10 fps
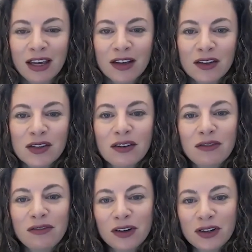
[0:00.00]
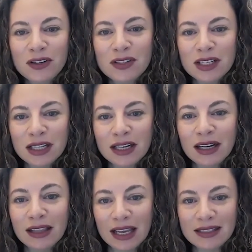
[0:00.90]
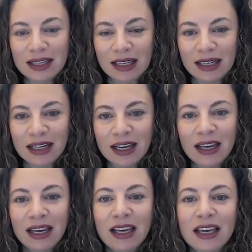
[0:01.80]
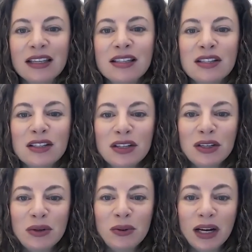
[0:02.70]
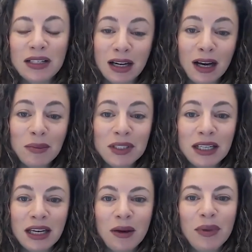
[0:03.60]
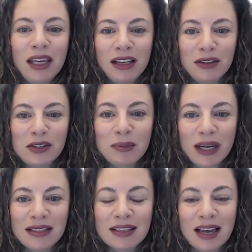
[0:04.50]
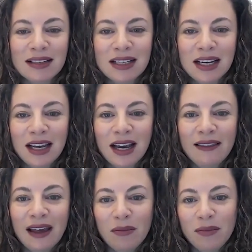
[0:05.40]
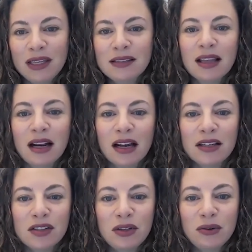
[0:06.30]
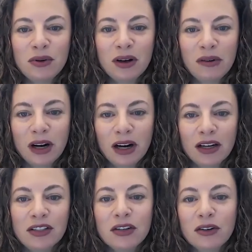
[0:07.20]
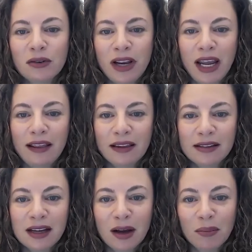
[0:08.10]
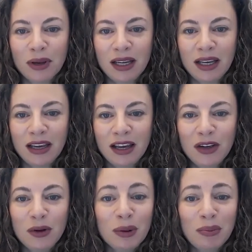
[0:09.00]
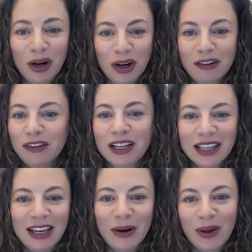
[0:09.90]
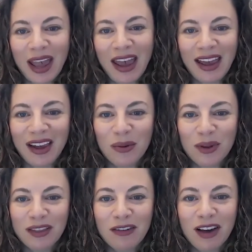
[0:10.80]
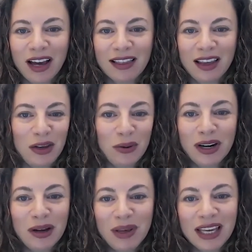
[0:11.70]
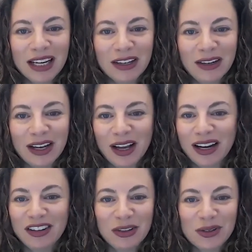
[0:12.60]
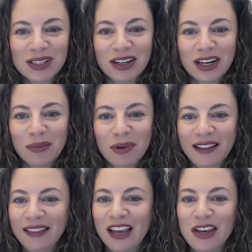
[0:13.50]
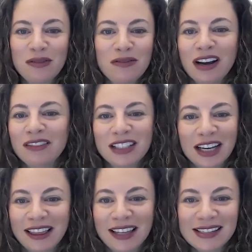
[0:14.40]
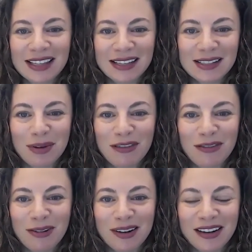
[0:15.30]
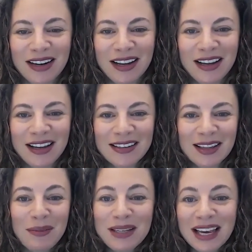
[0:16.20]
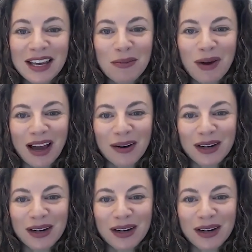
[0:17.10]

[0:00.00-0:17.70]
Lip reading: So the first lesson is to adopt a beginner's mindset. And that means that as you go on to create this company, you are perfectly okay with the fact that you are a beginner at your startup and that you've never done these things before. So let me take you back.